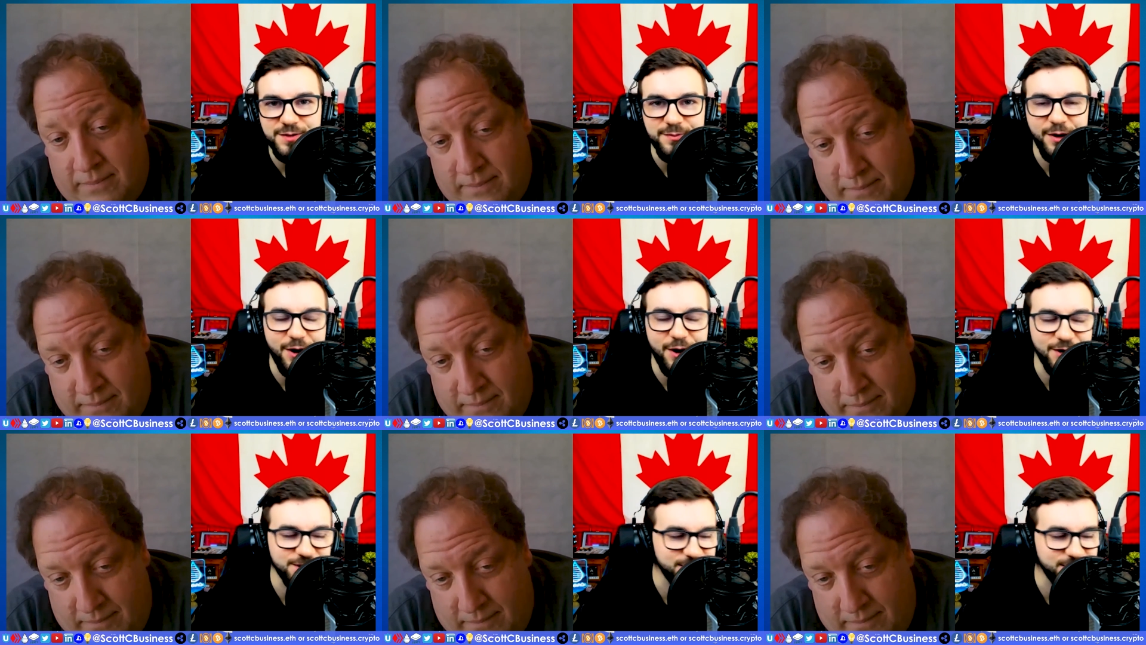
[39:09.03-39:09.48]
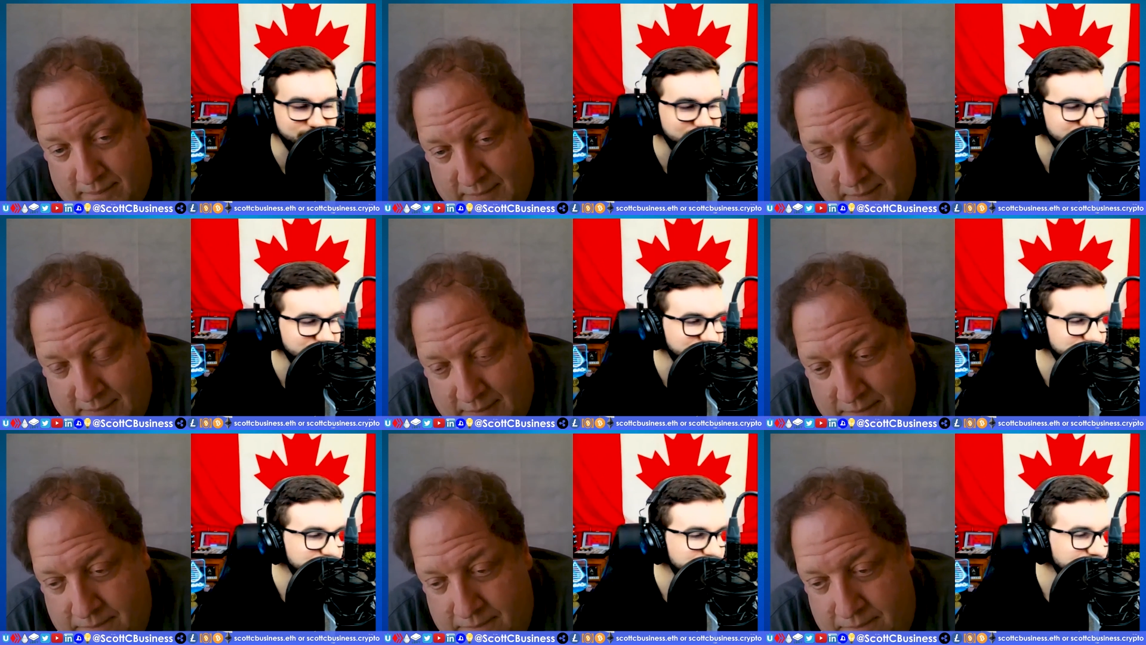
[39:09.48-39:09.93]
Speaker 1: Awesome,
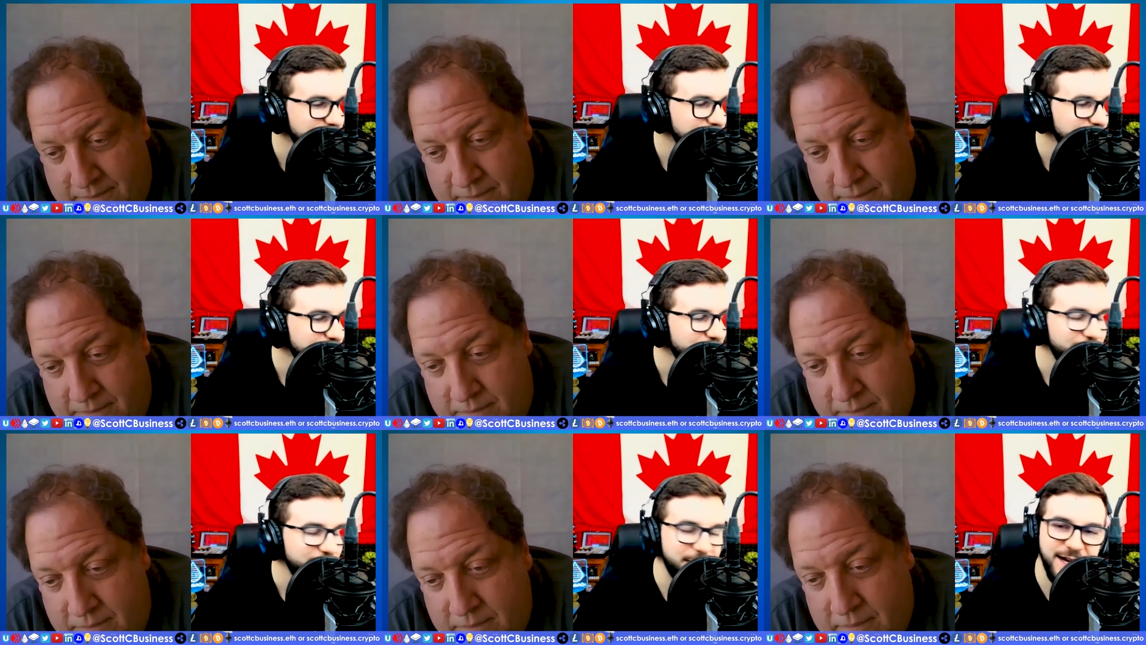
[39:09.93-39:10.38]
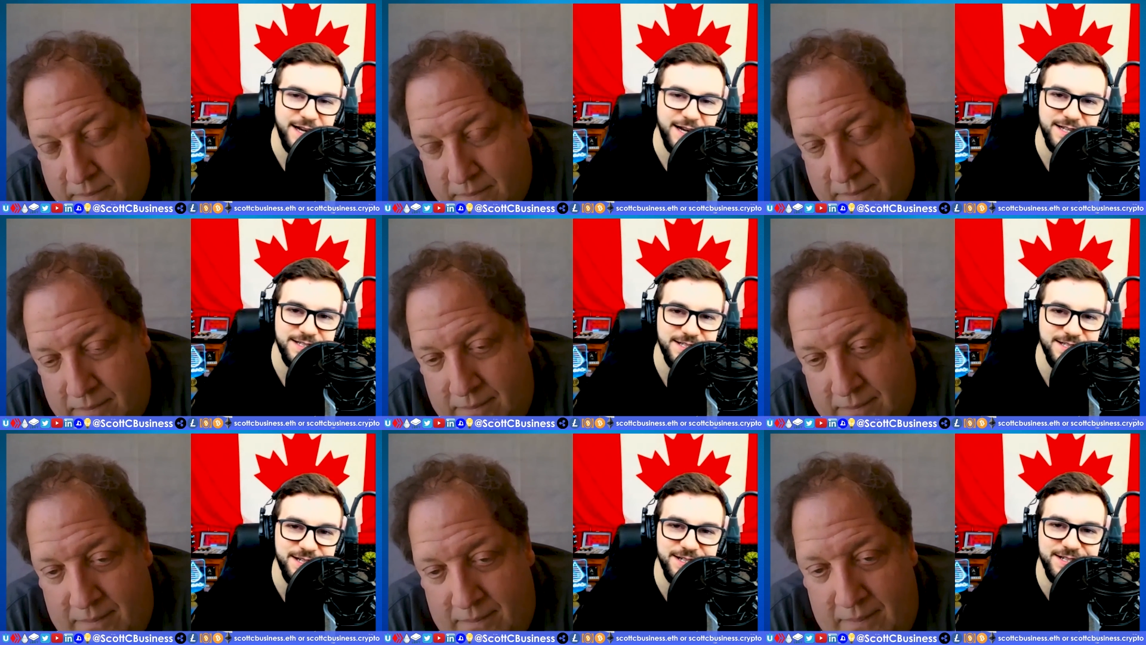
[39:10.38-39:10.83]
awesome. That's
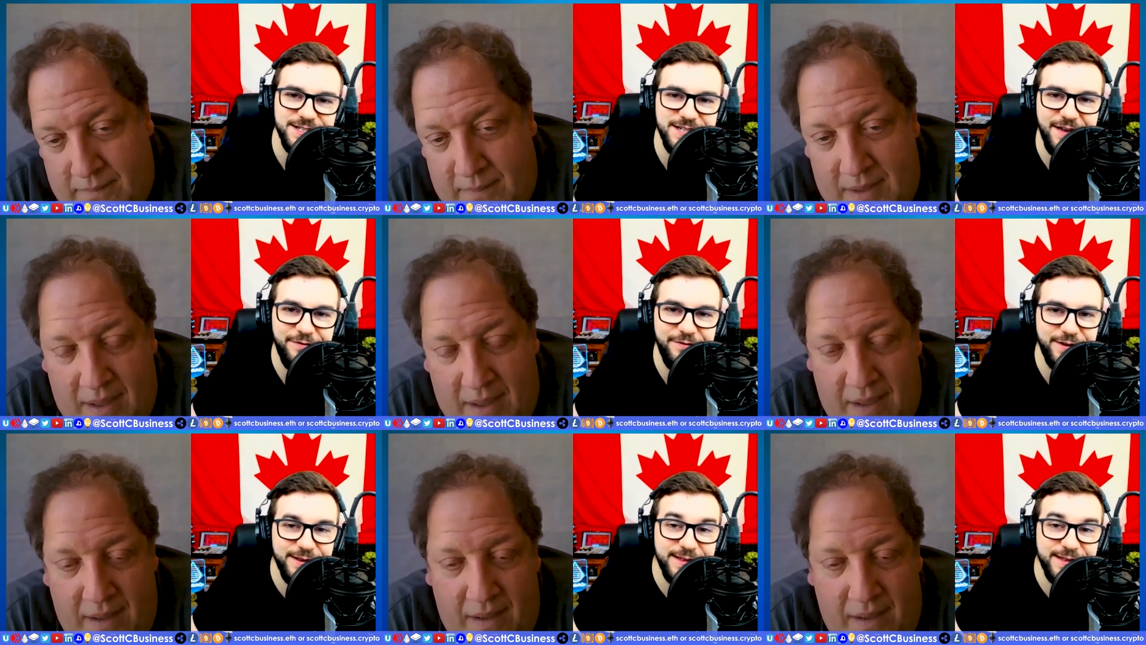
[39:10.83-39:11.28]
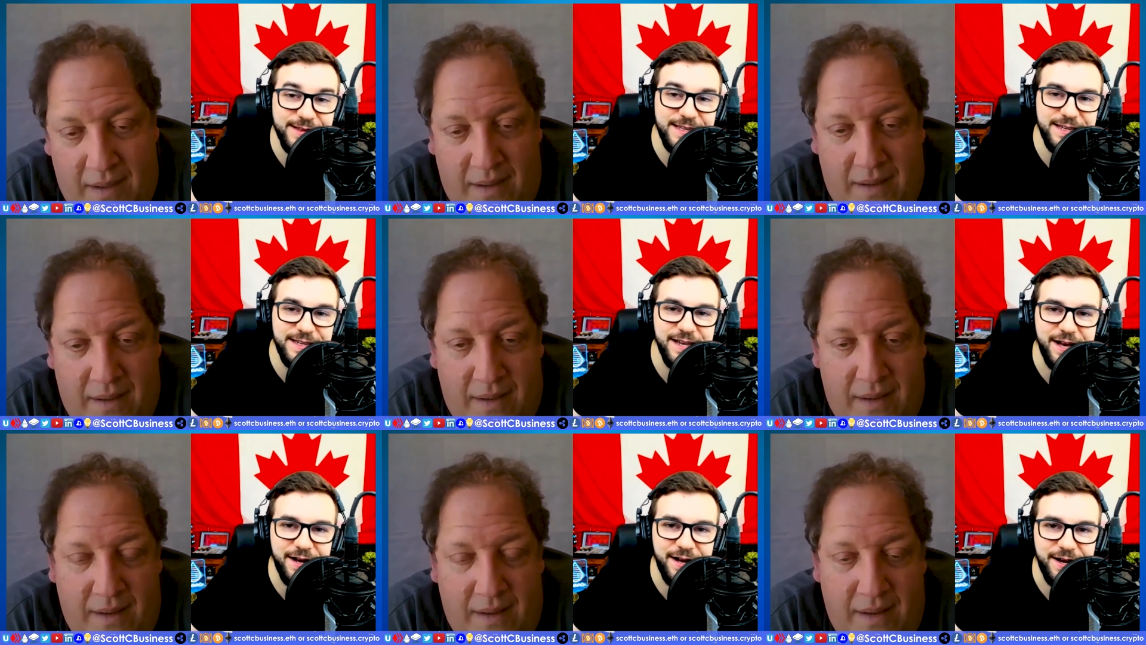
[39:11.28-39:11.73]
that is uh,
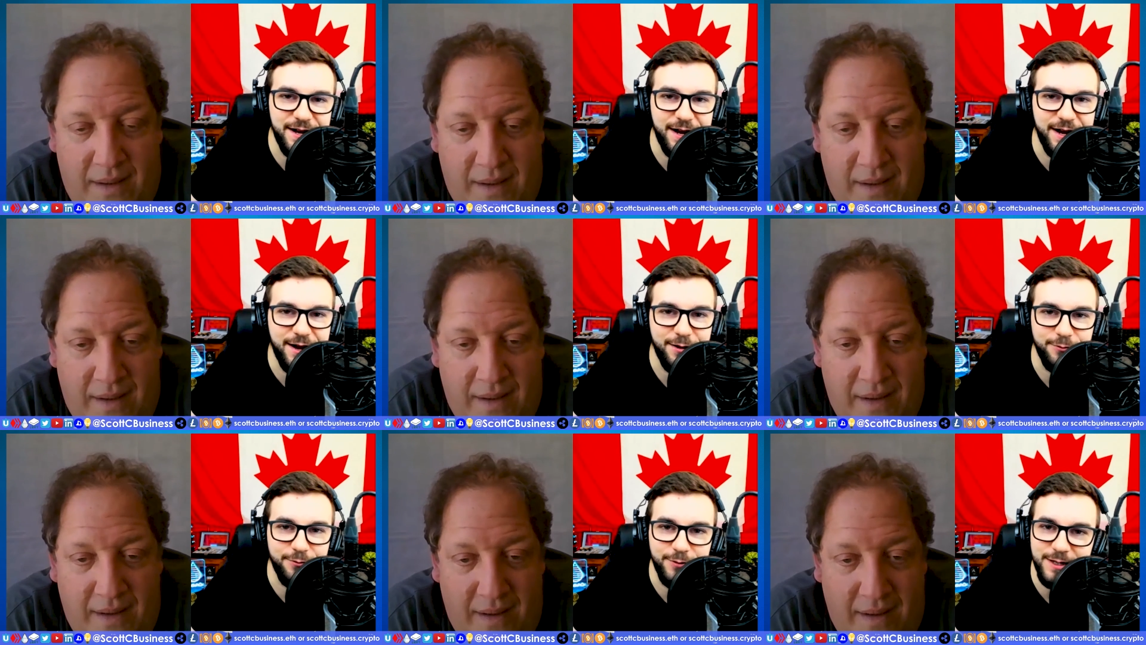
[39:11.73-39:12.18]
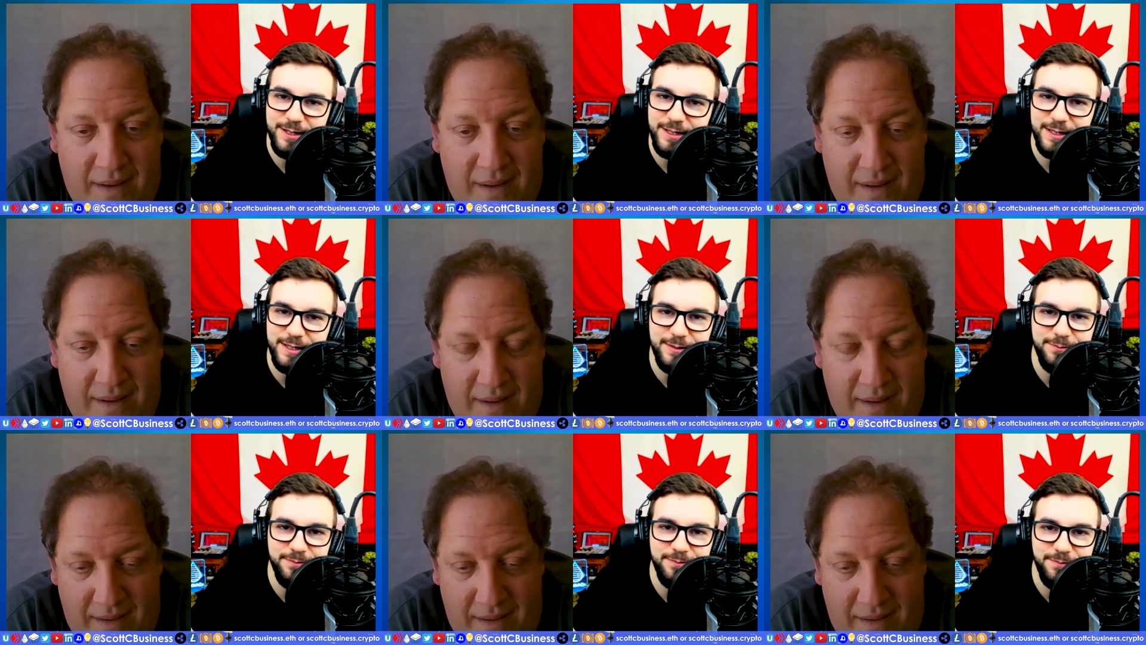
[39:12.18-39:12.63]
definitely uh, a
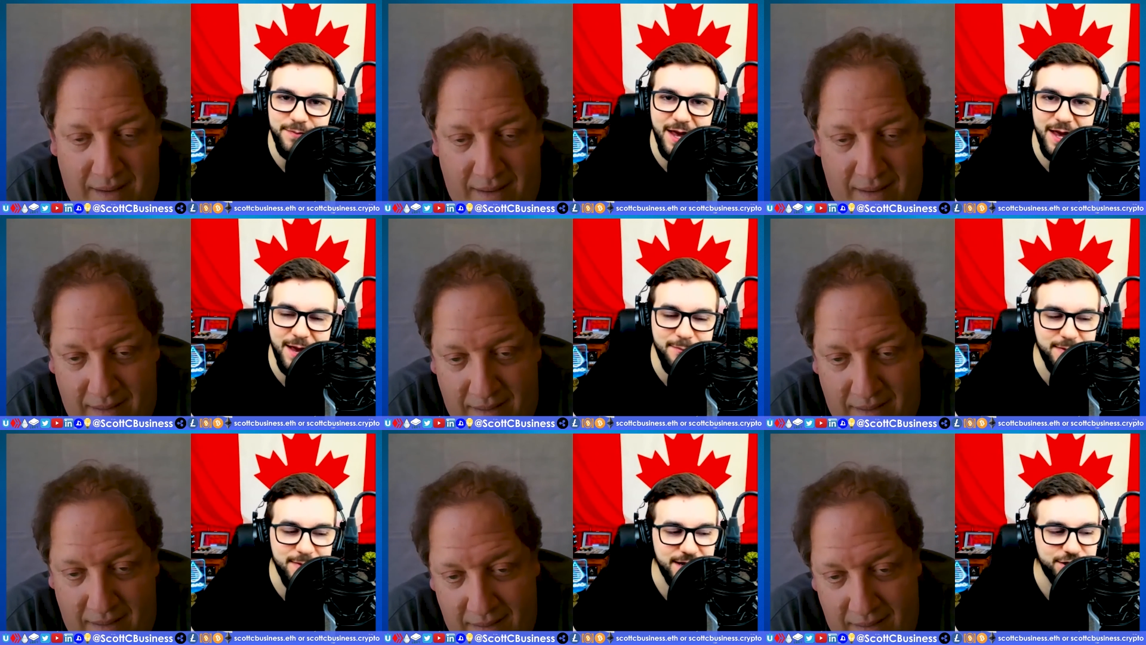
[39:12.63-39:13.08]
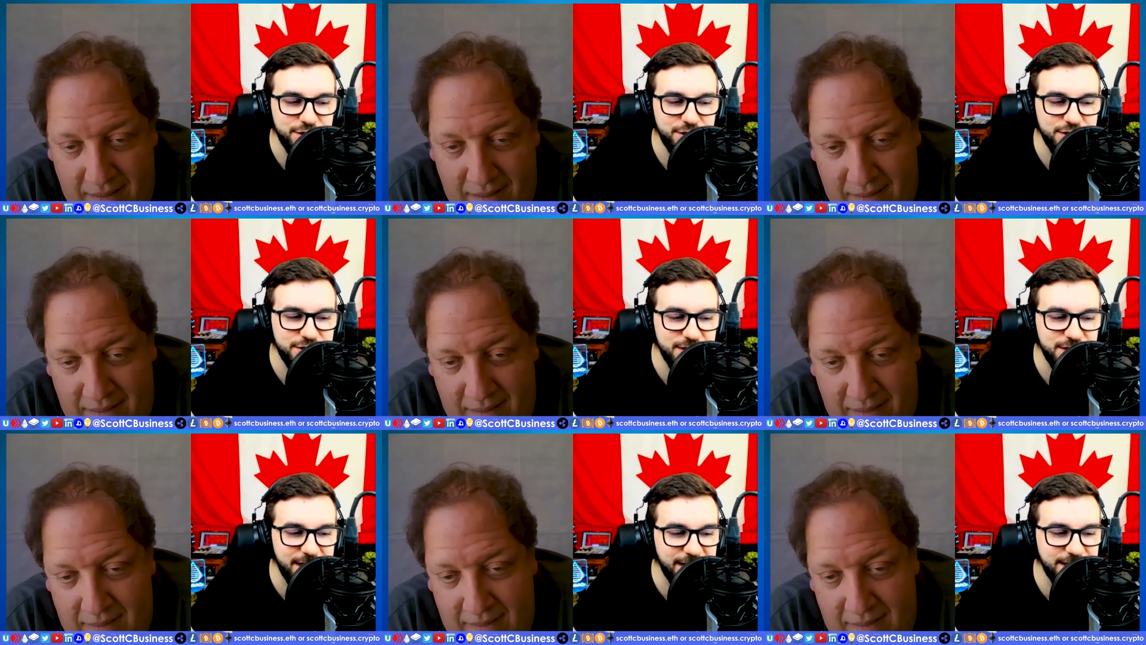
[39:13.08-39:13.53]
really
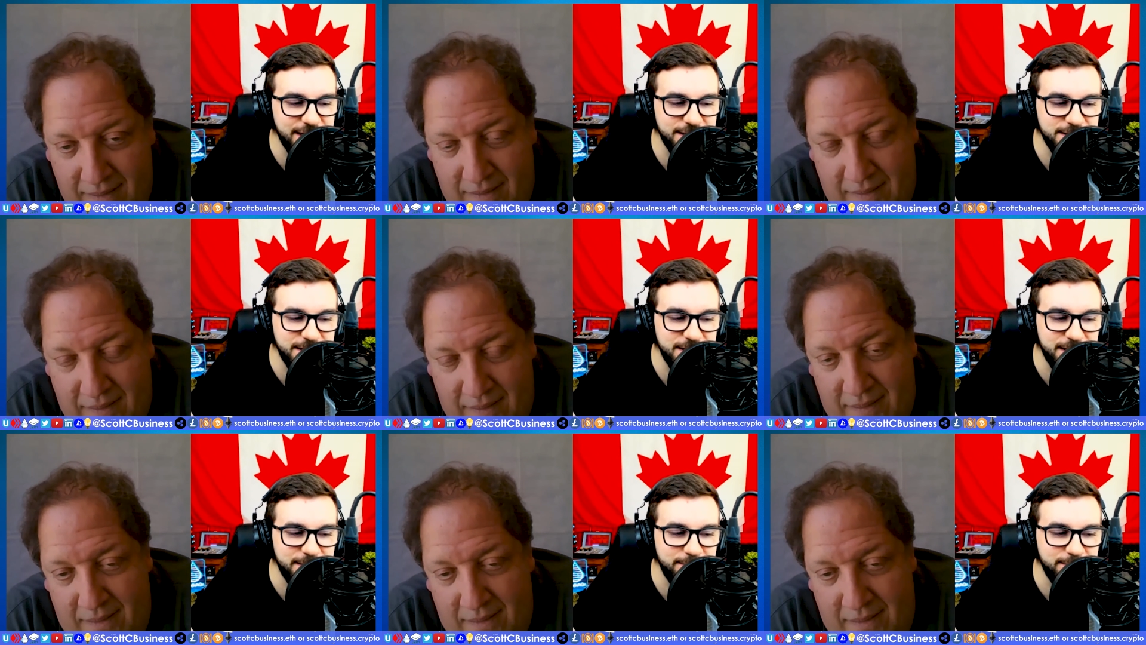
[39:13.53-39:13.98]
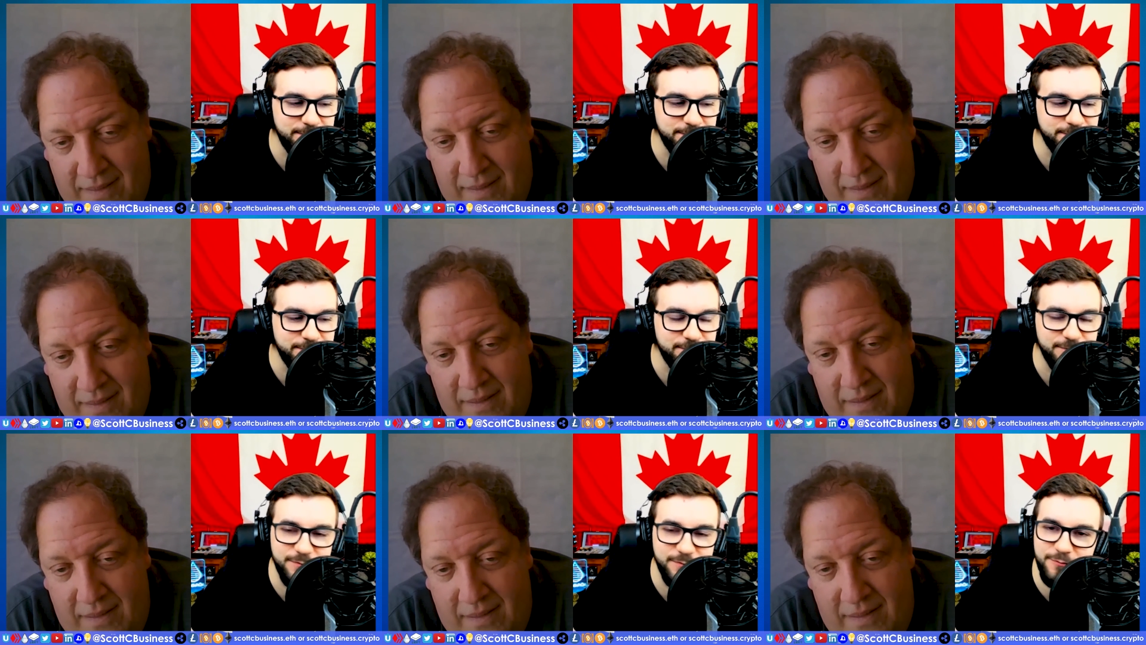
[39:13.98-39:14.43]
ambitious and
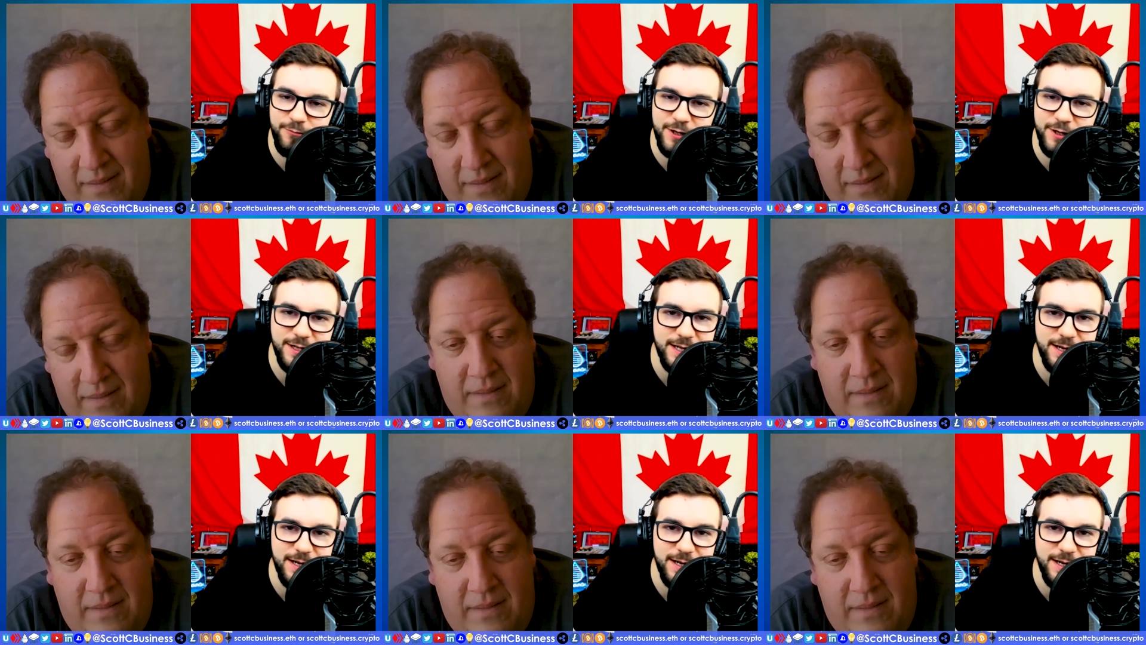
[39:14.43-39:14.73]
um,